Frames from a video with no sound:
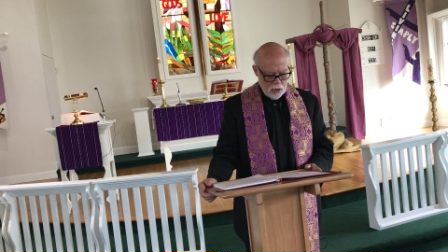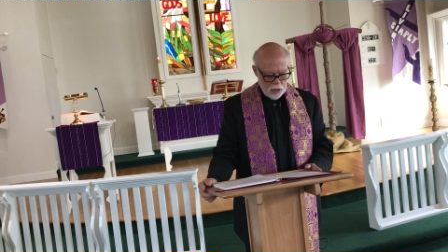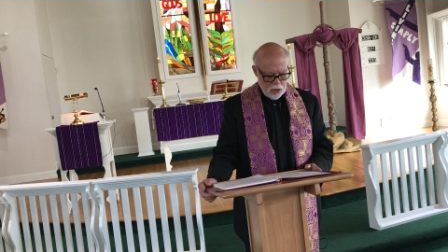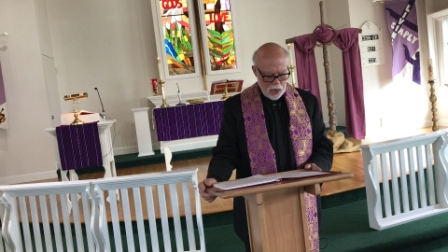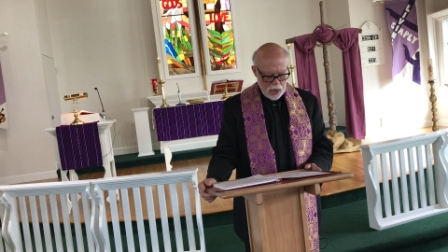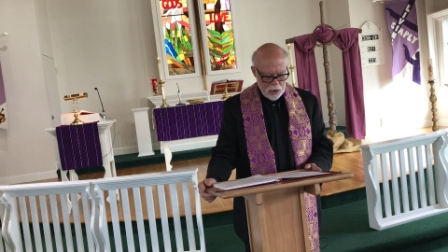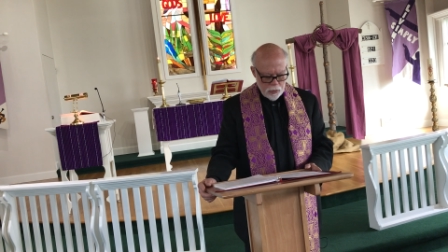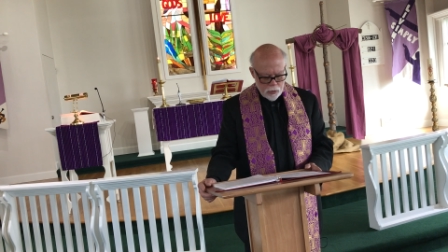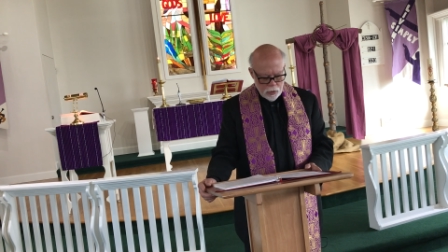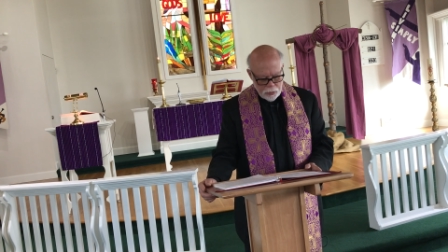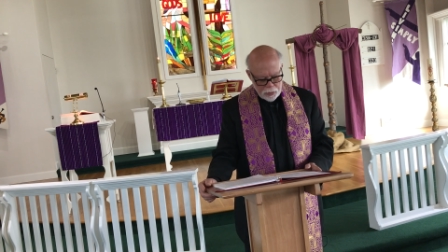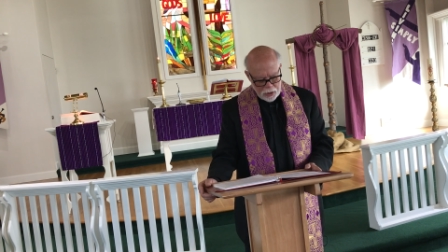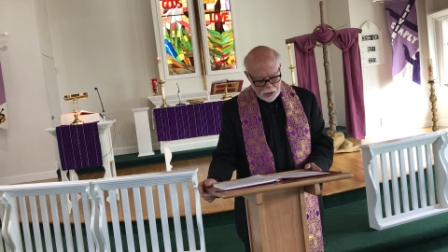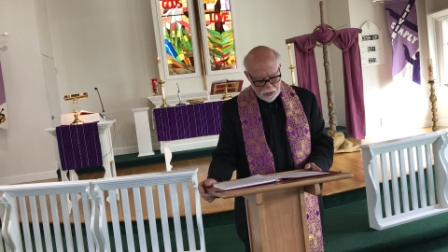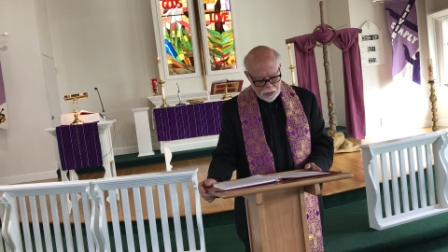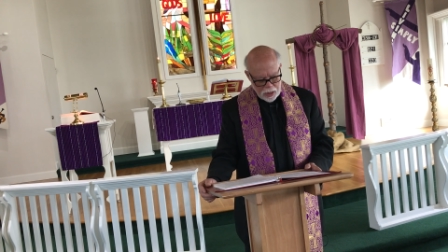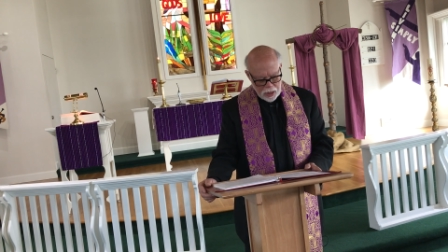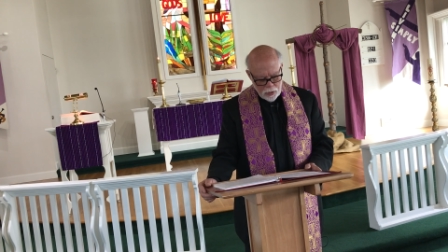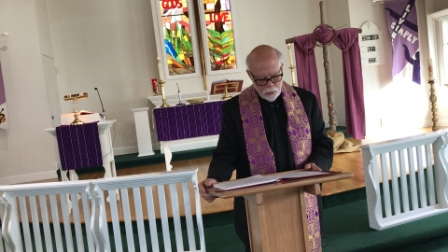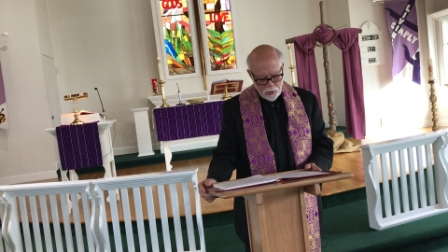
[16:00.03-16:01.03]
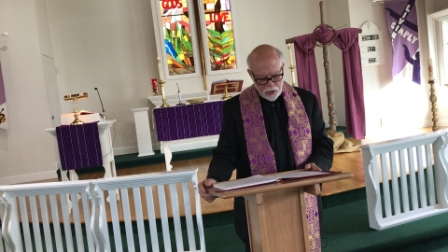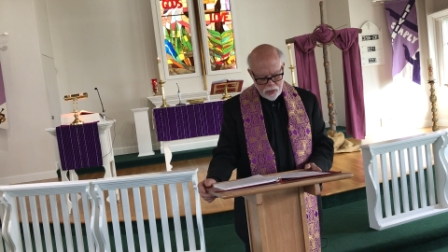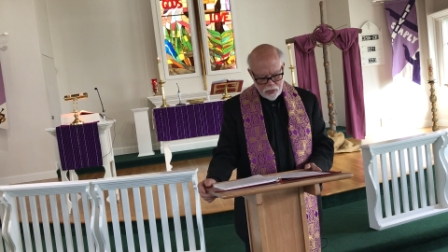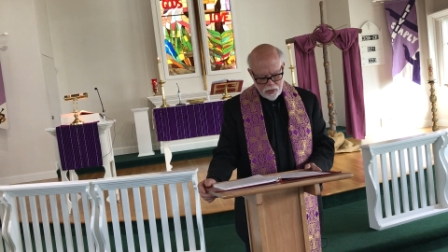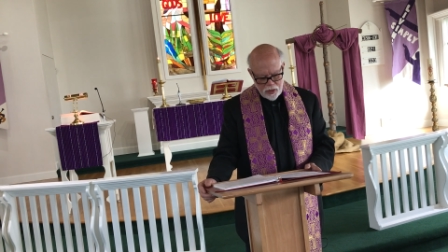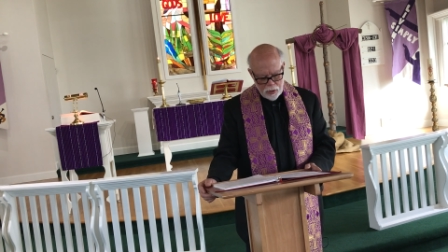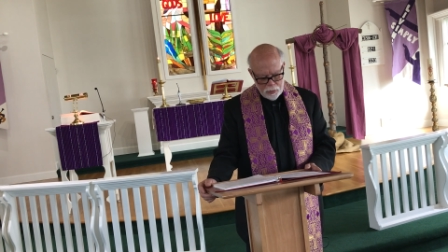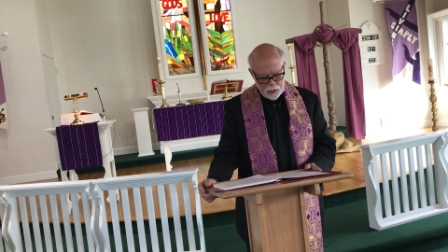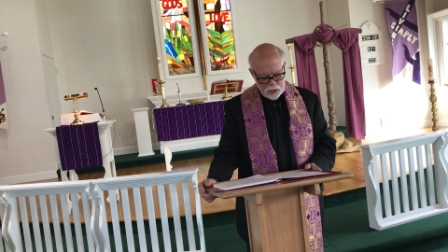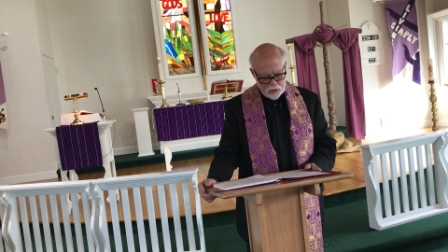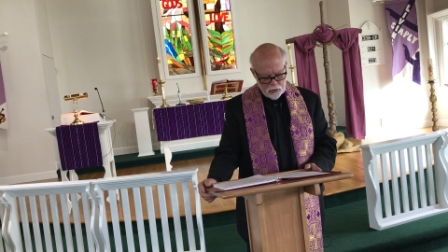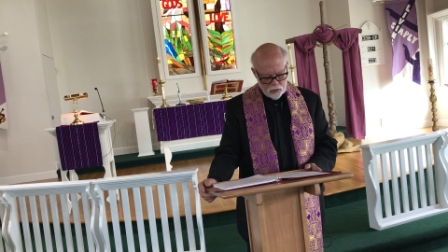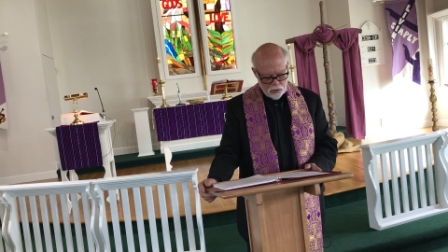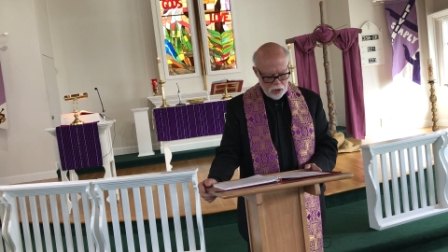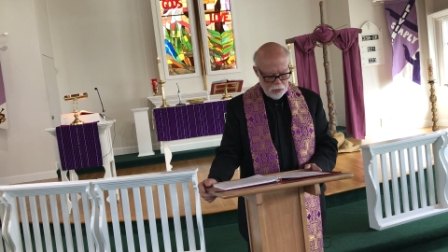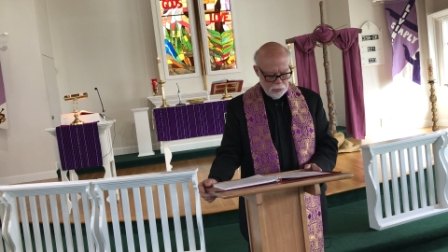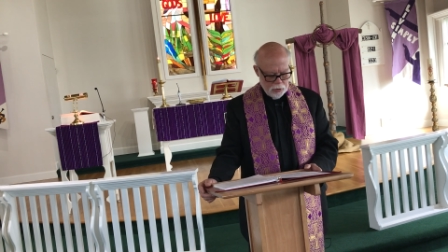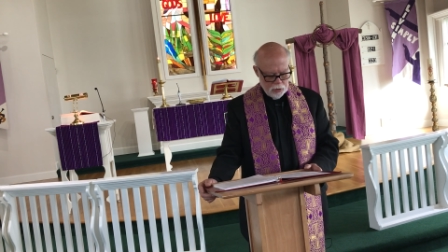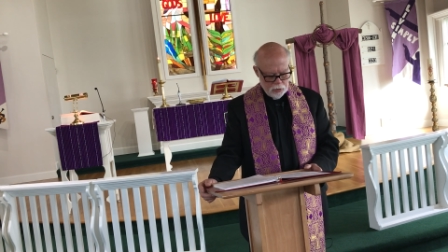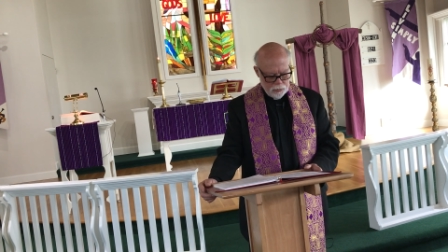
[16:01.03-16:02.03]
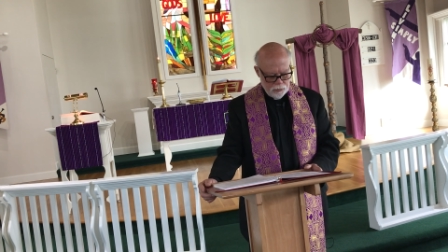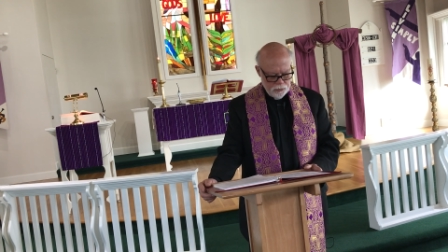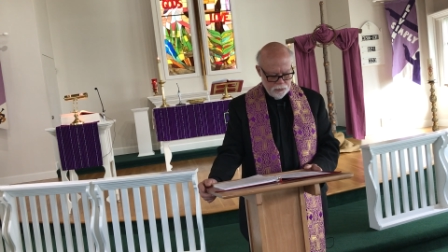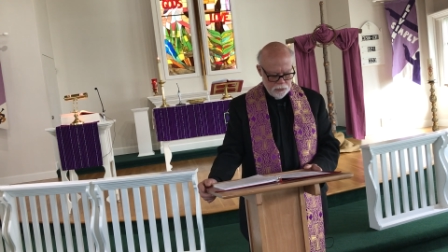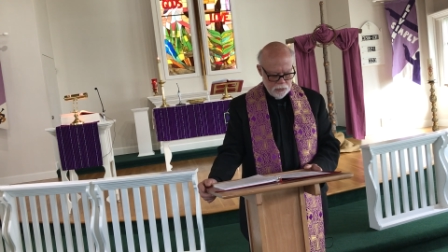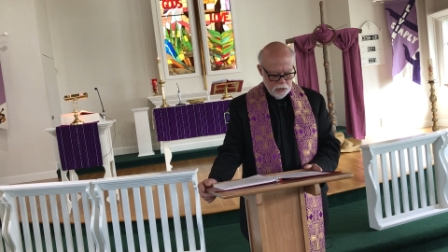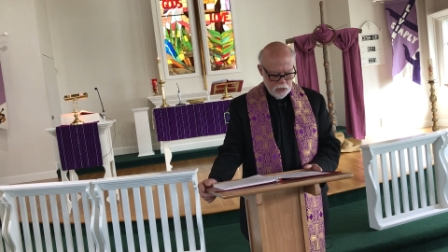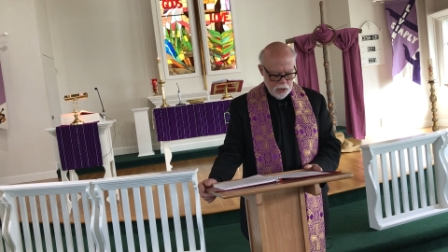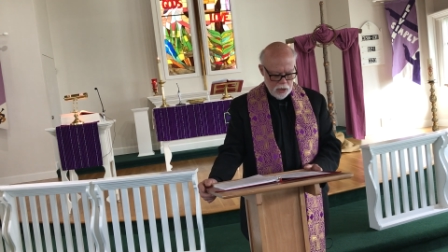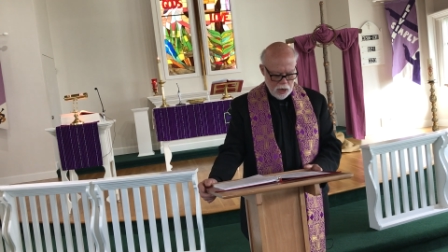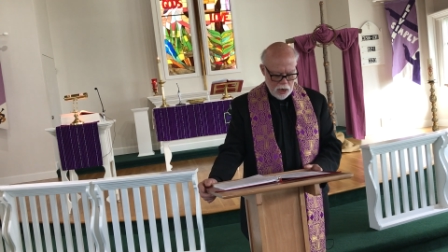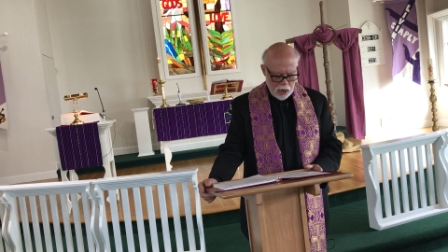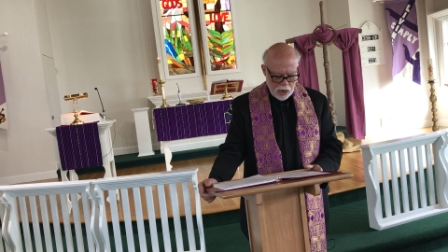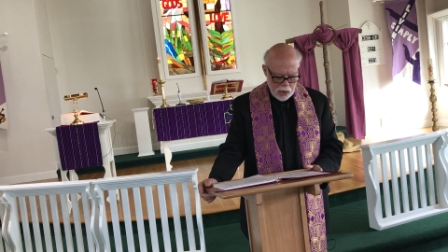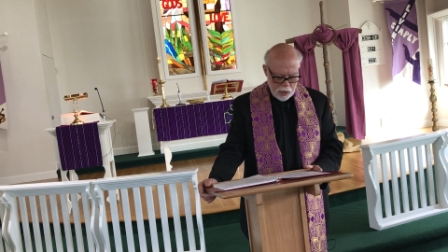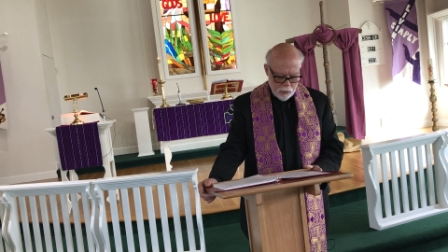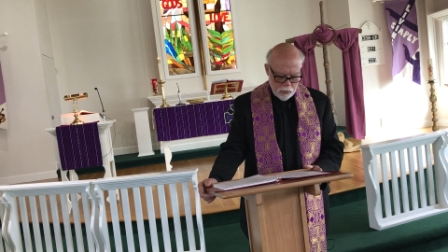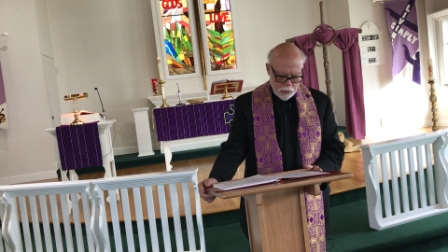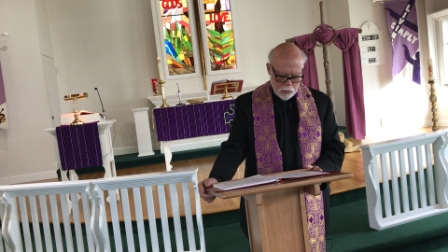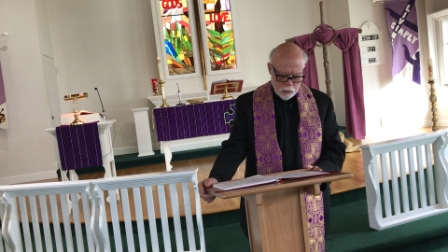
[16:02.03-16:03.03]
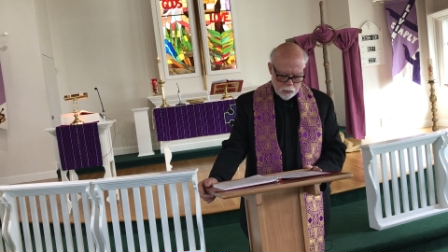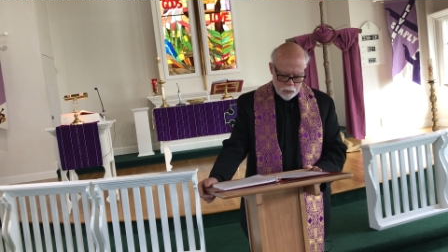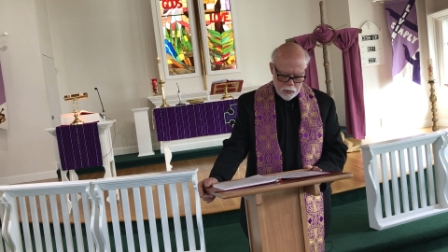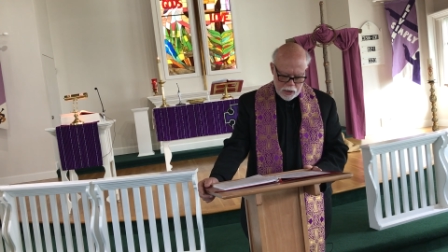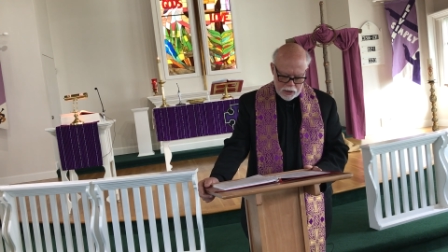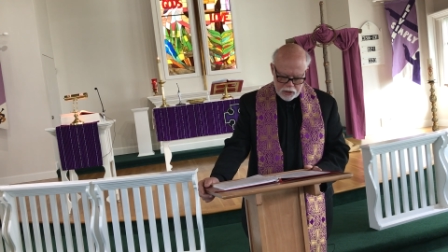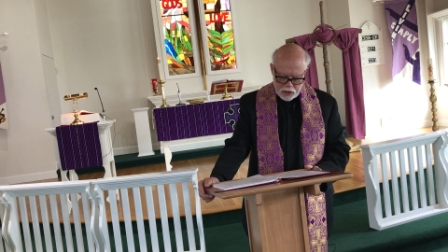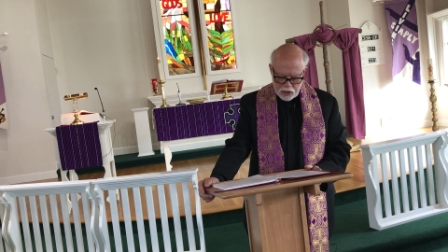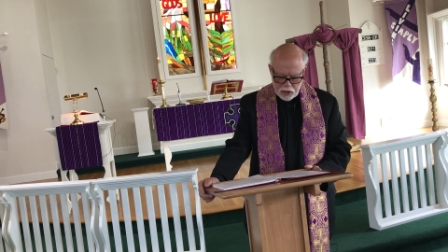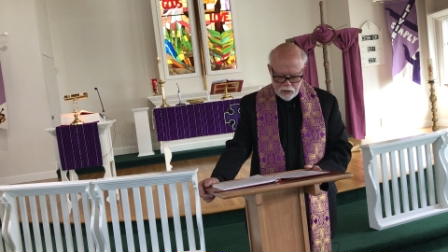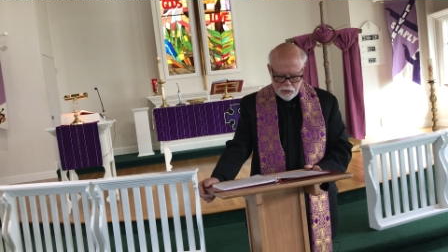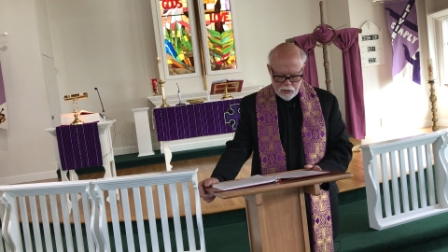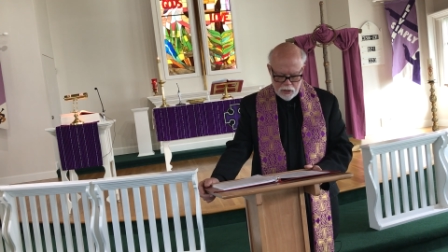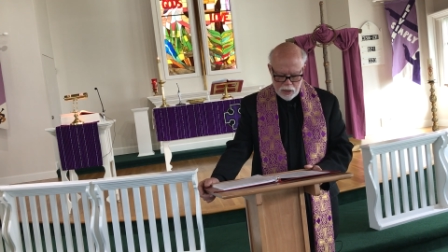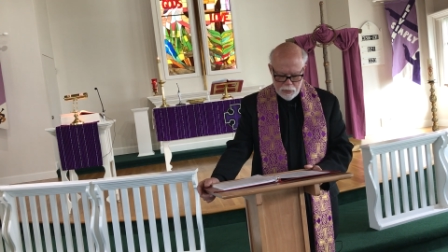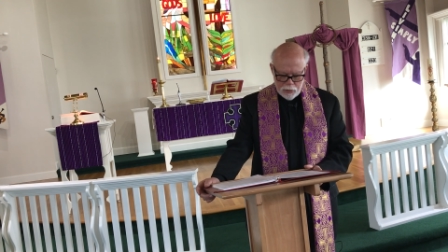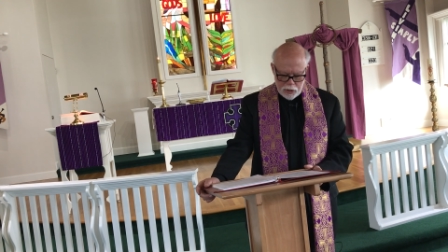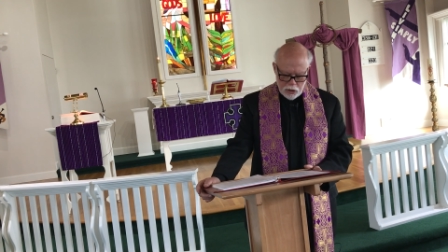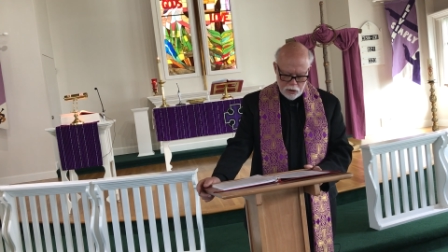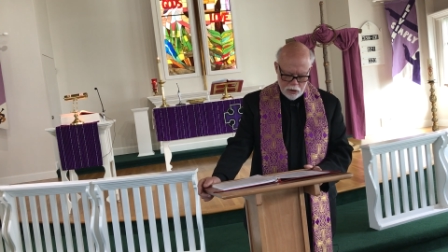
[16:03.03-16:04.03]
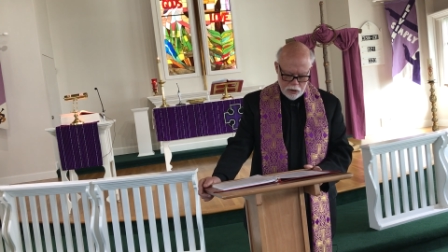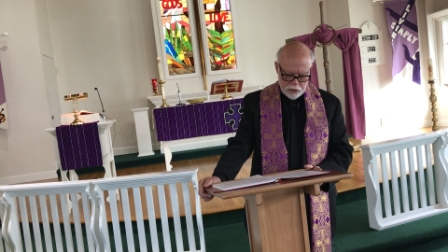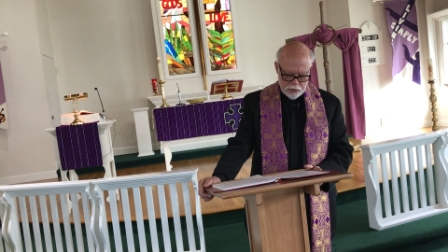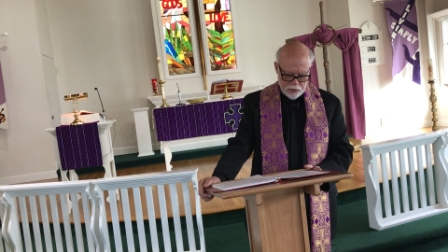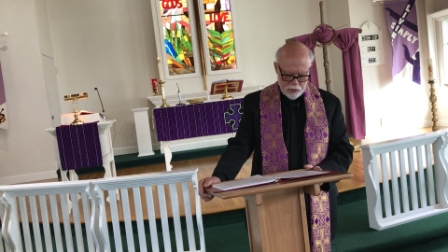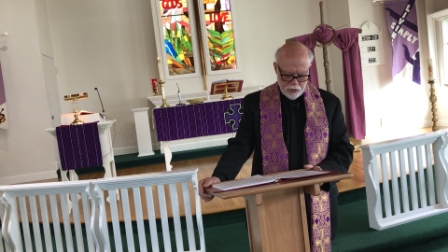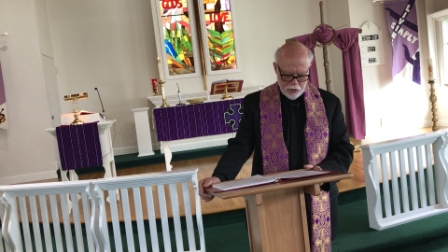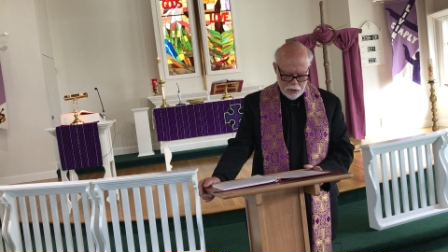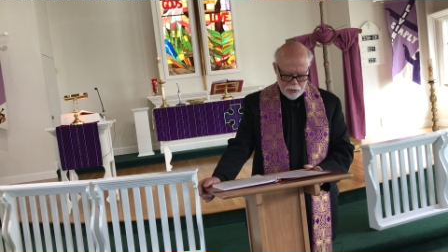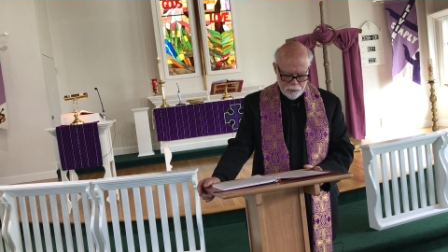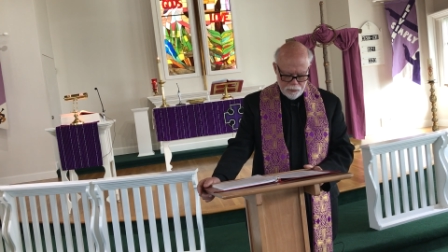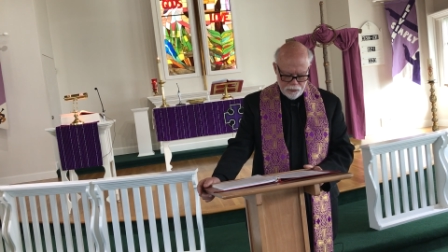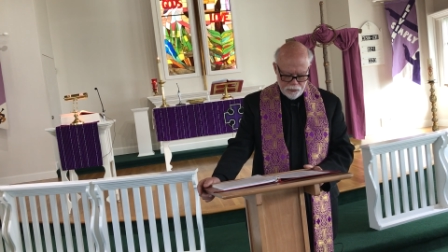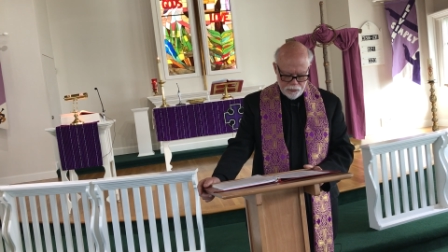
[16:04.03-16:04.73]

I will be that with them in trouble. I will rescue them and honor them.